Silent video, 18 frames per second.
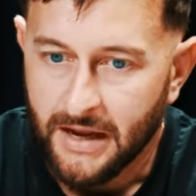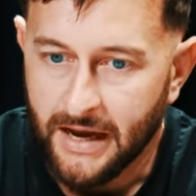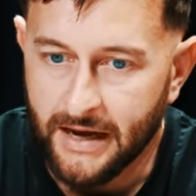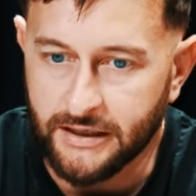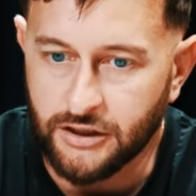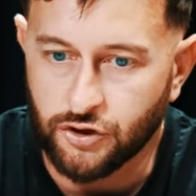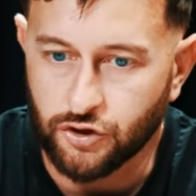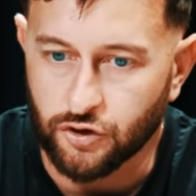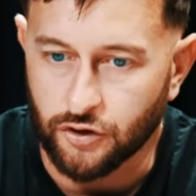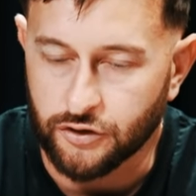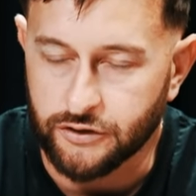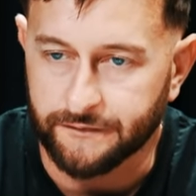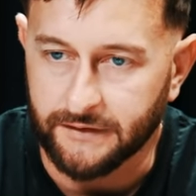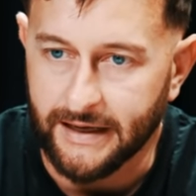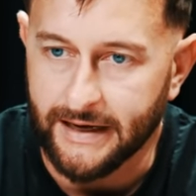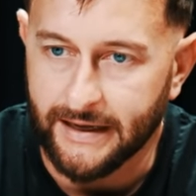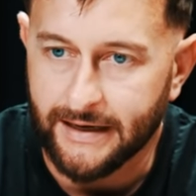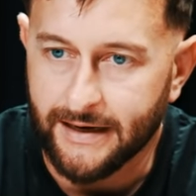any sort of
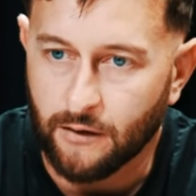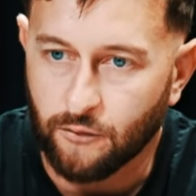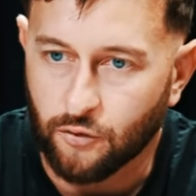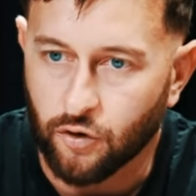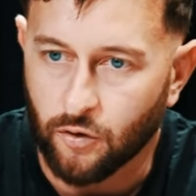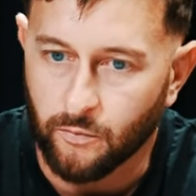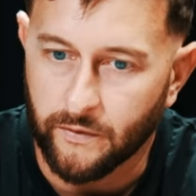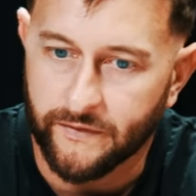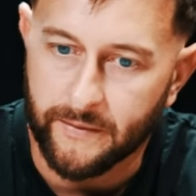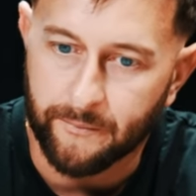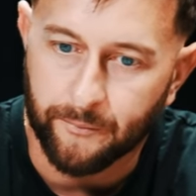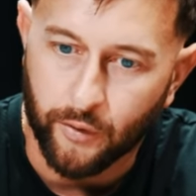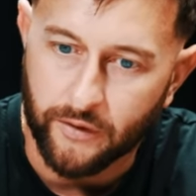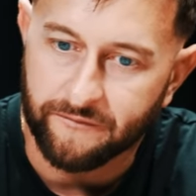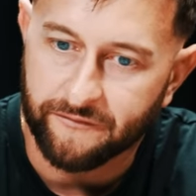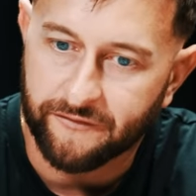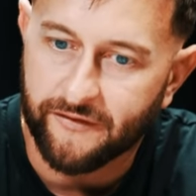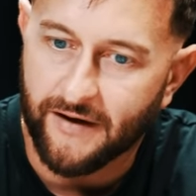learning outcome within
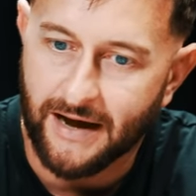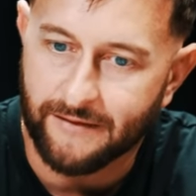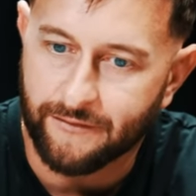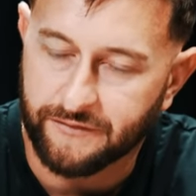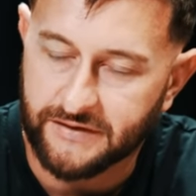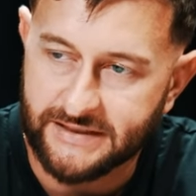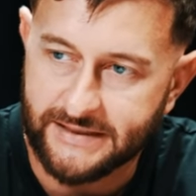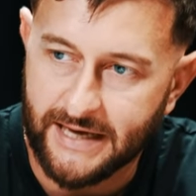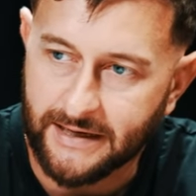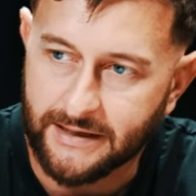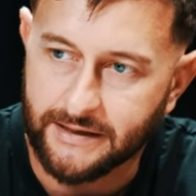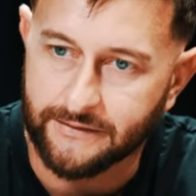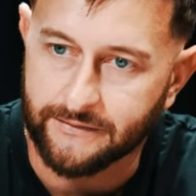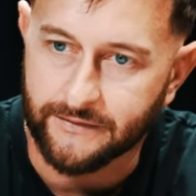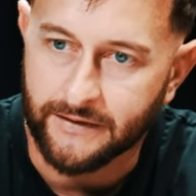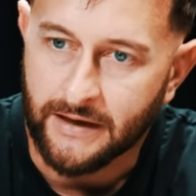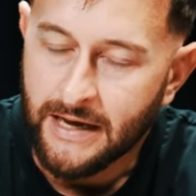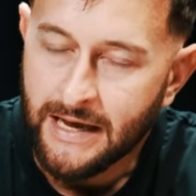0.5 of a
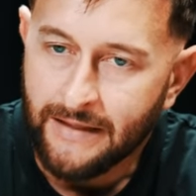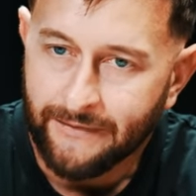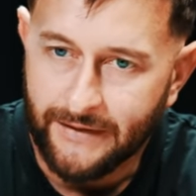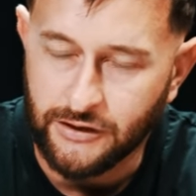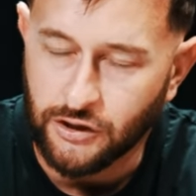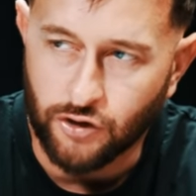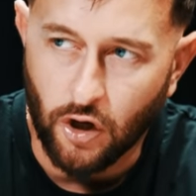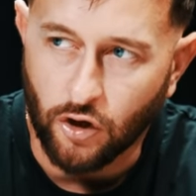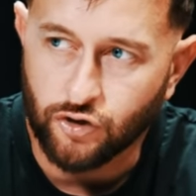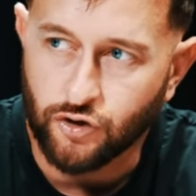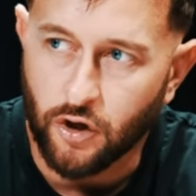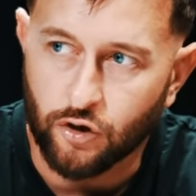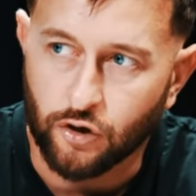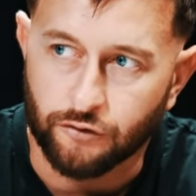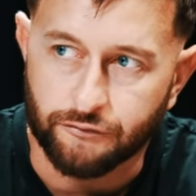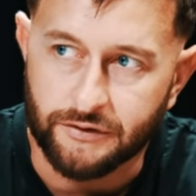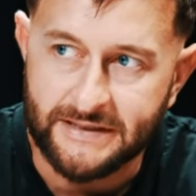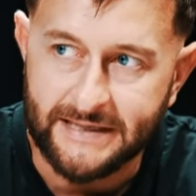second, then your dog's not
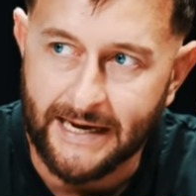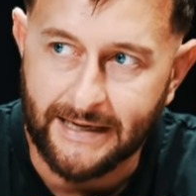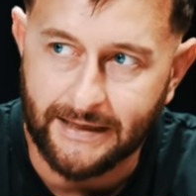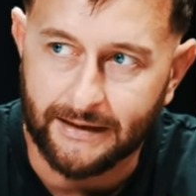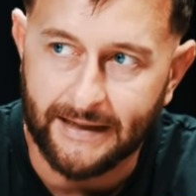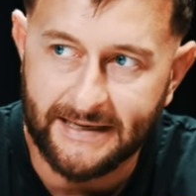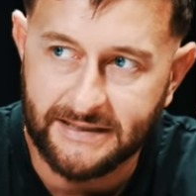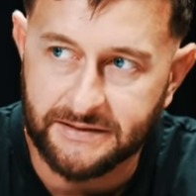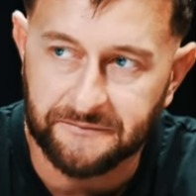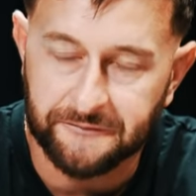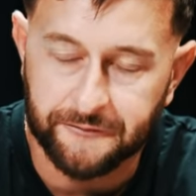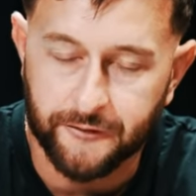going to retain a lesson